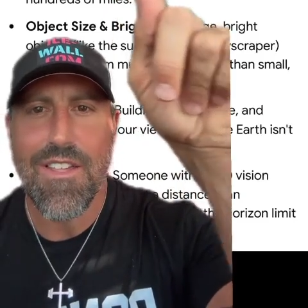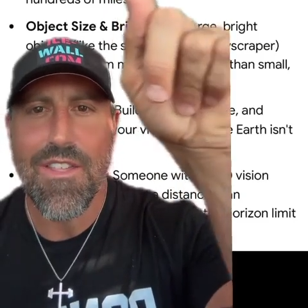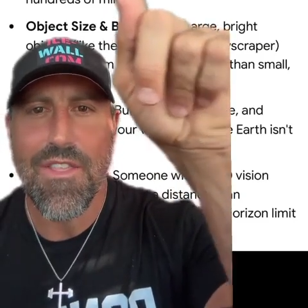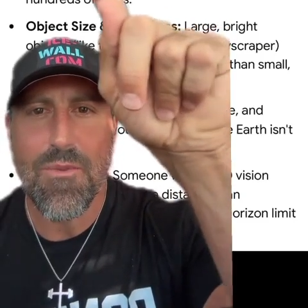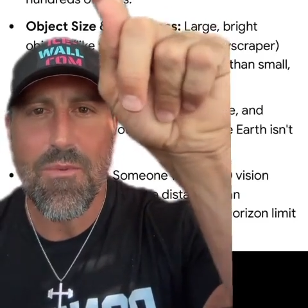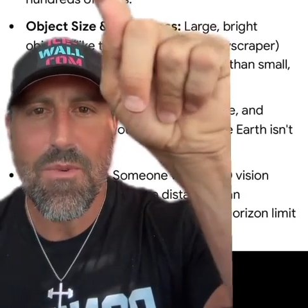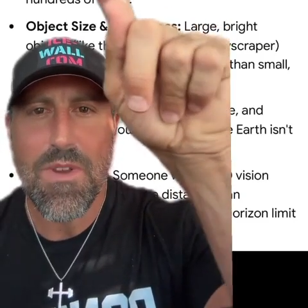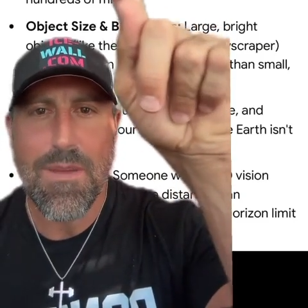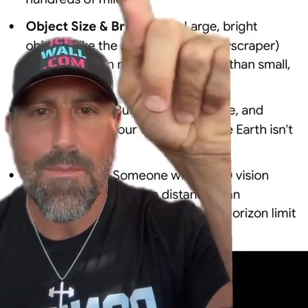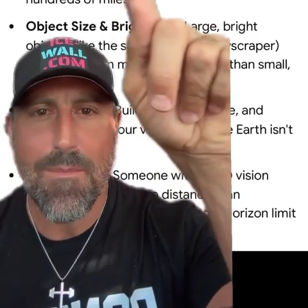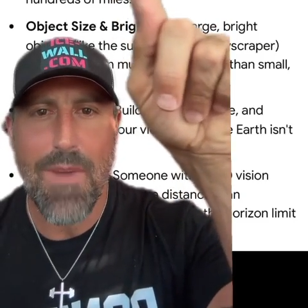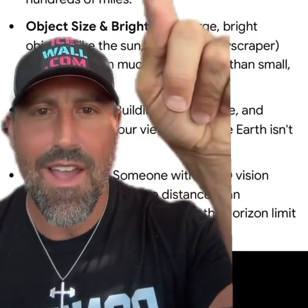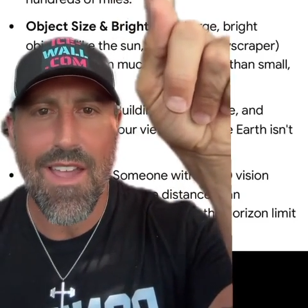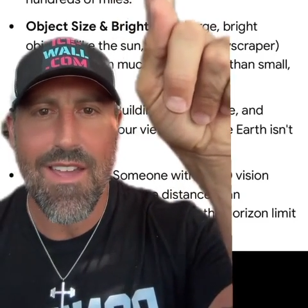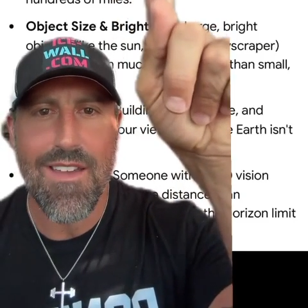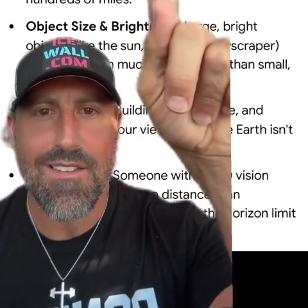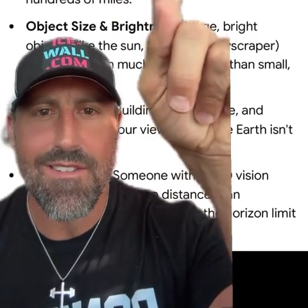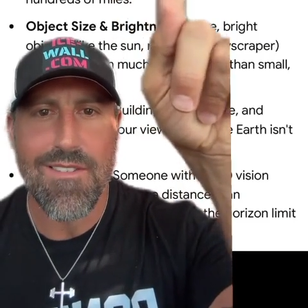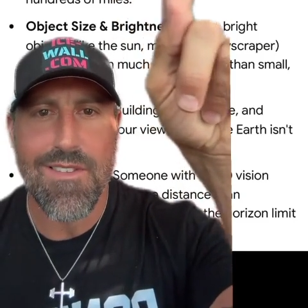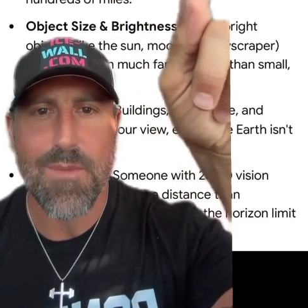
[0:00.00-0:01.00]
3
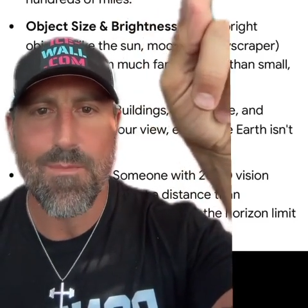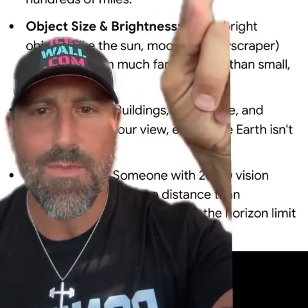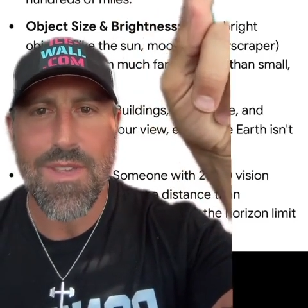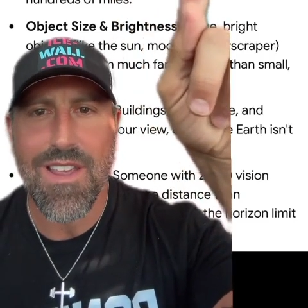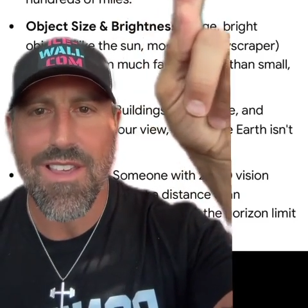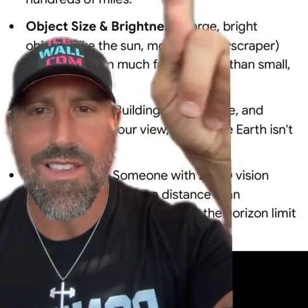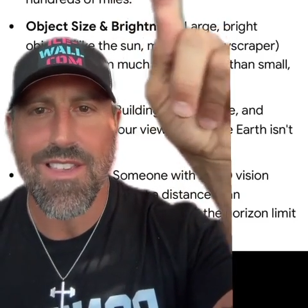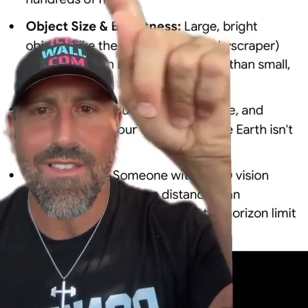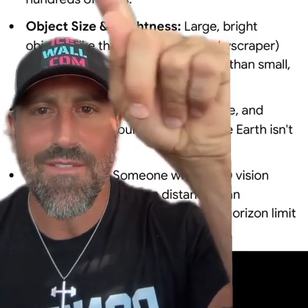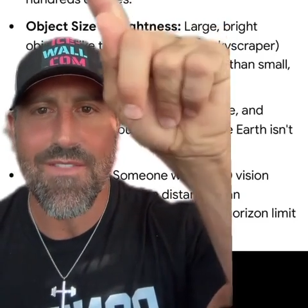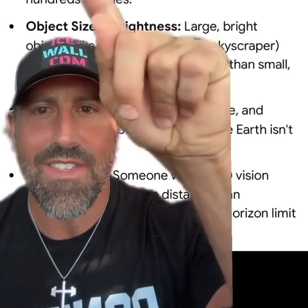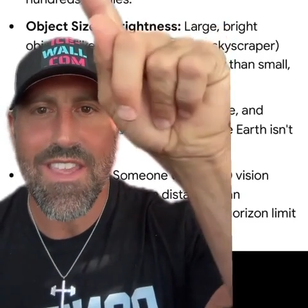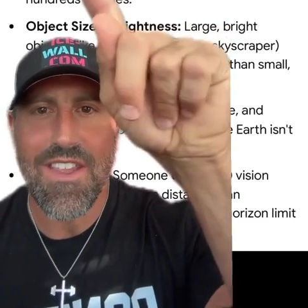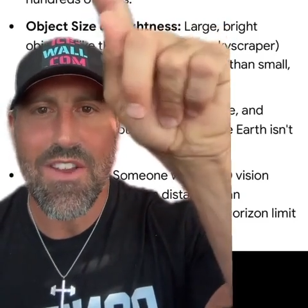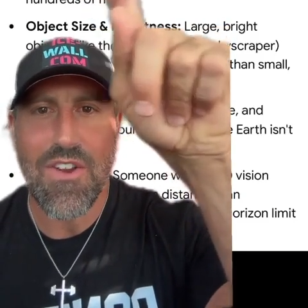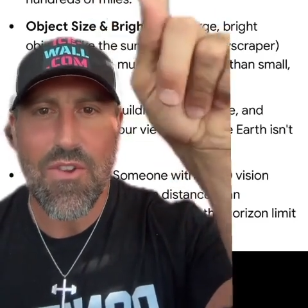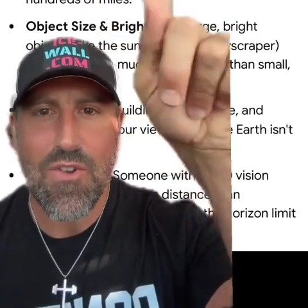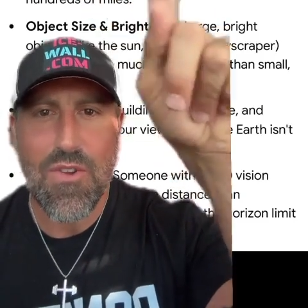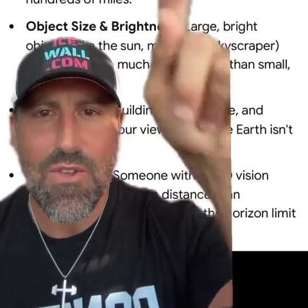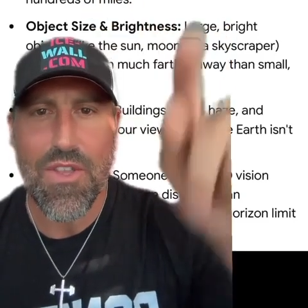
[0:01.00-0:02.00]
miles because of
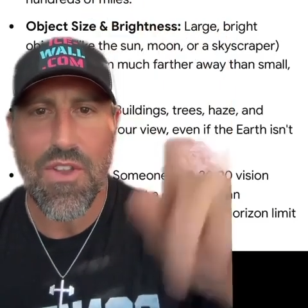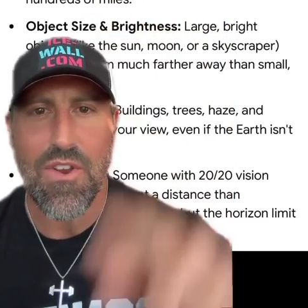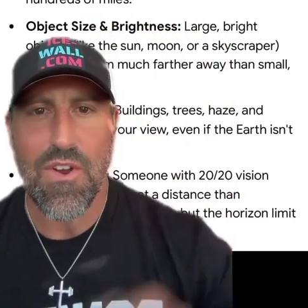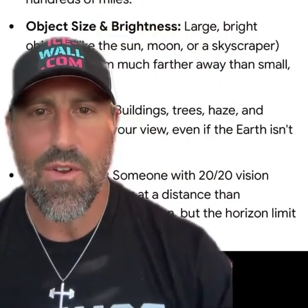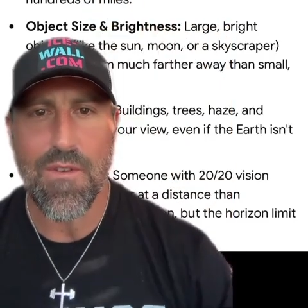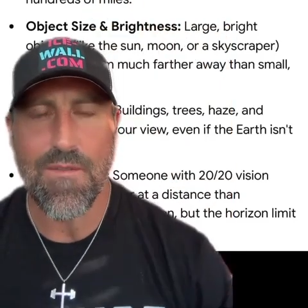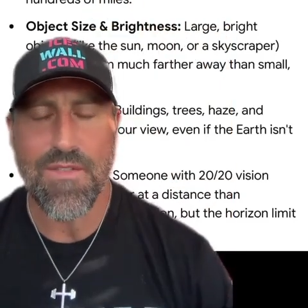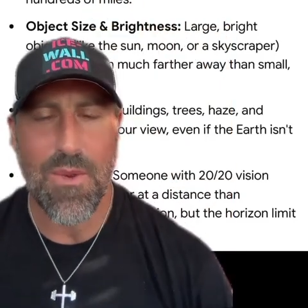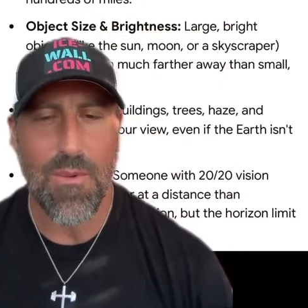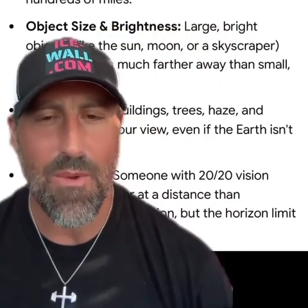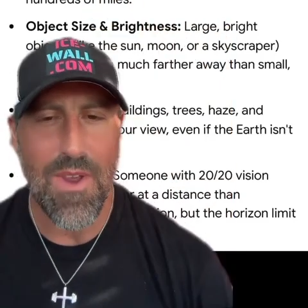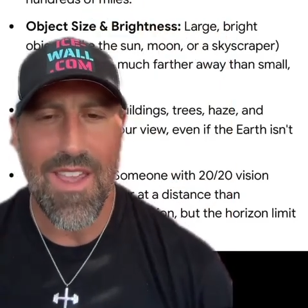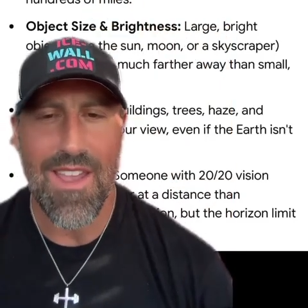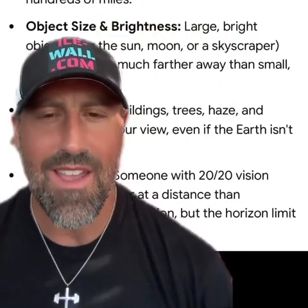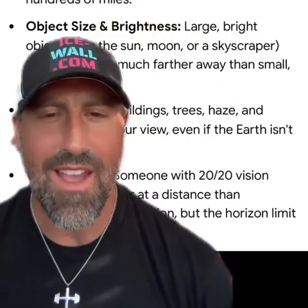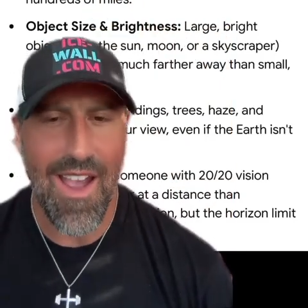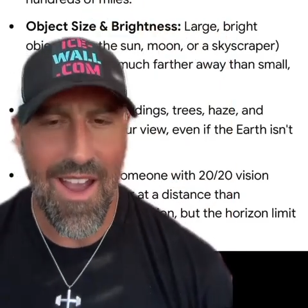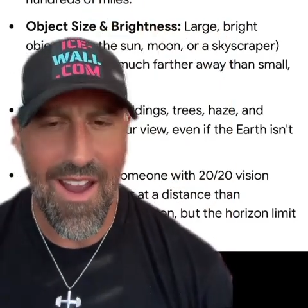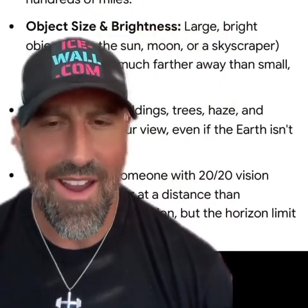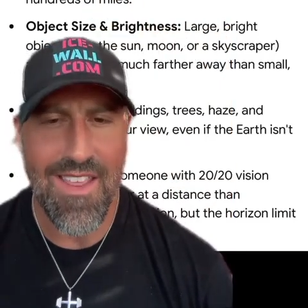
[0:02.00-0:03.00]
the Earth curves away,
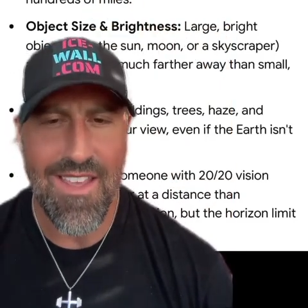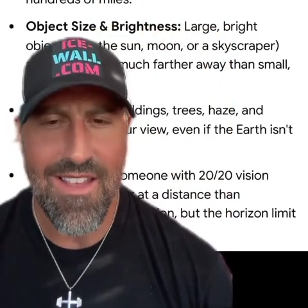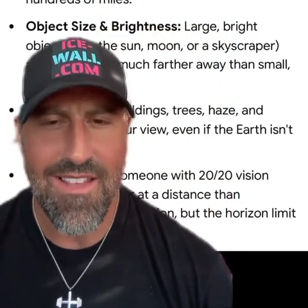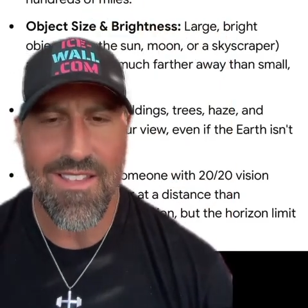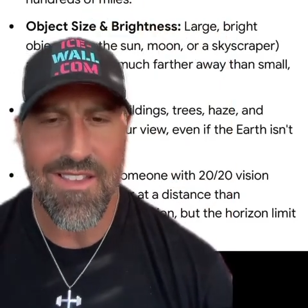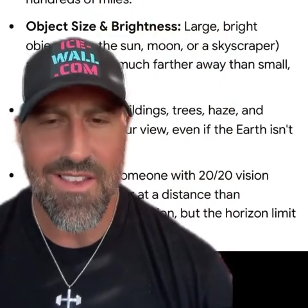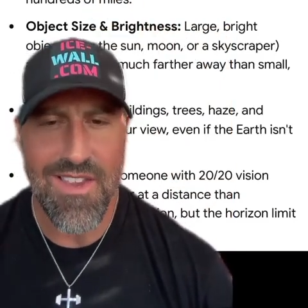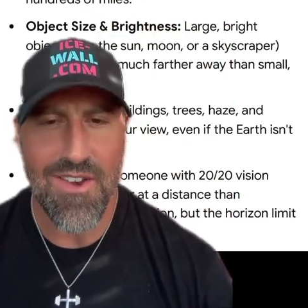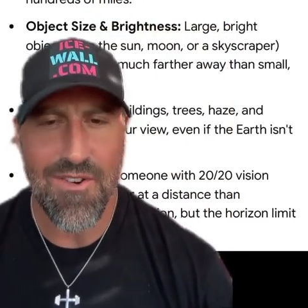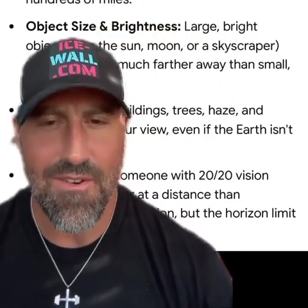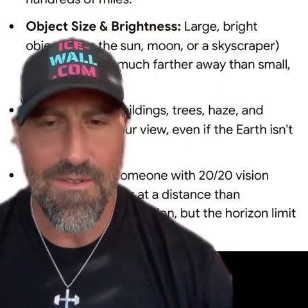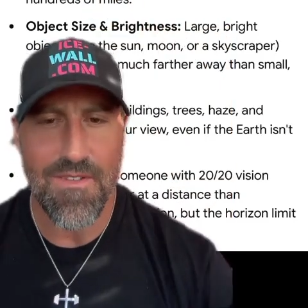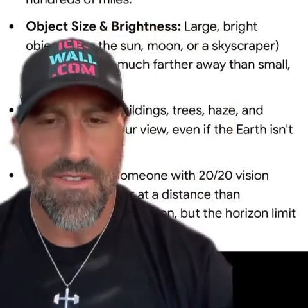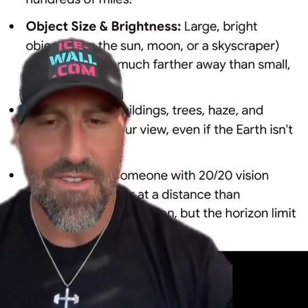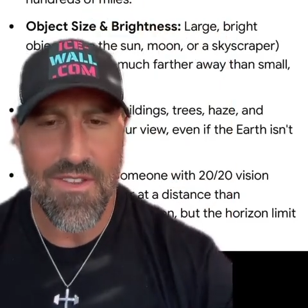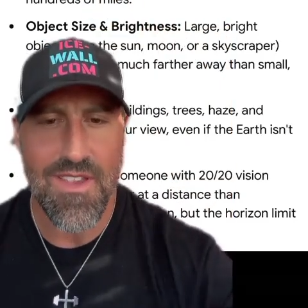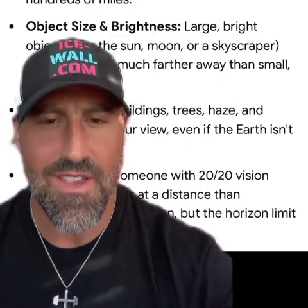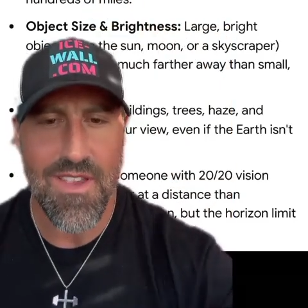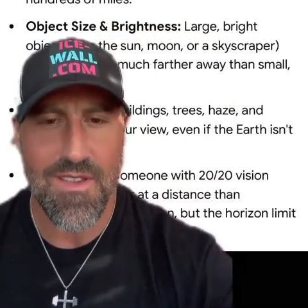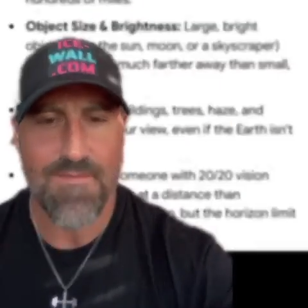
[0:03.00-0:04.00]
hiding the
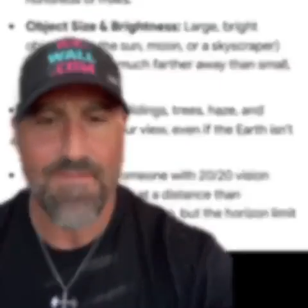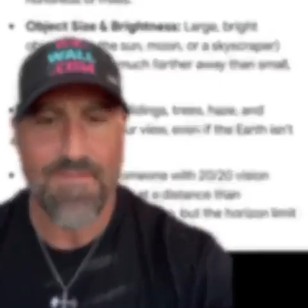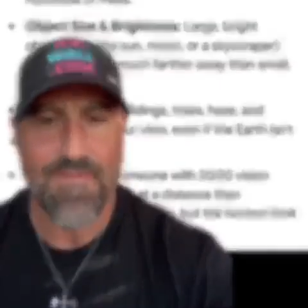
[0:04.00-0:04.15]
surface.